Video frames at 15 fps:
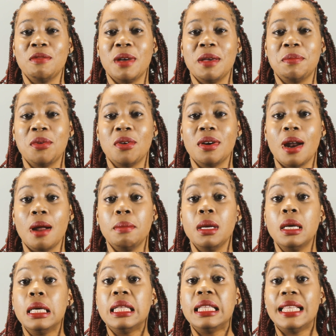on my program,
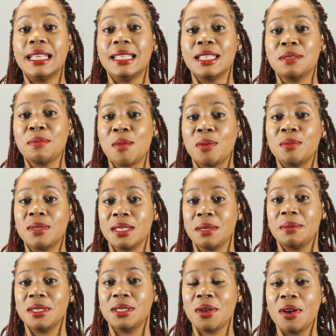this is
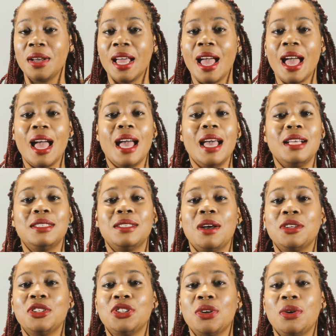Mumzibah Talk, a
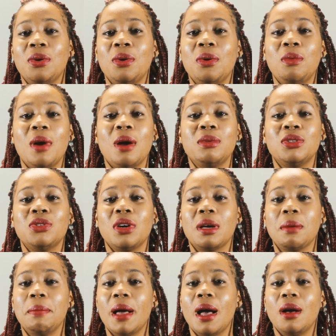talk show where we
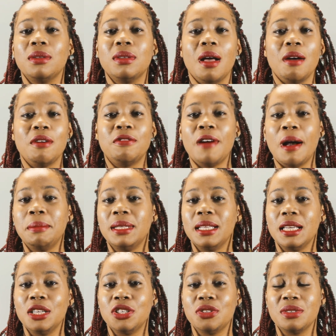talk about
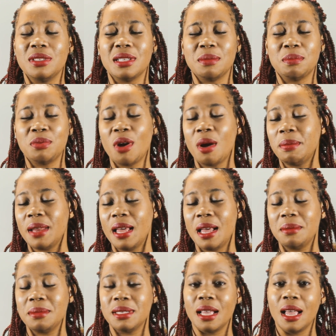family issues and
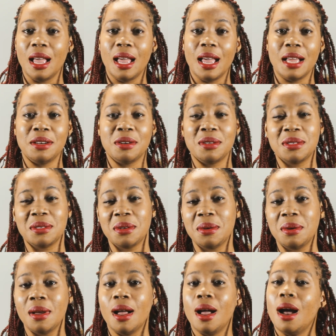problems, and
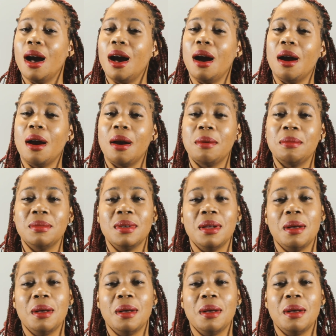also our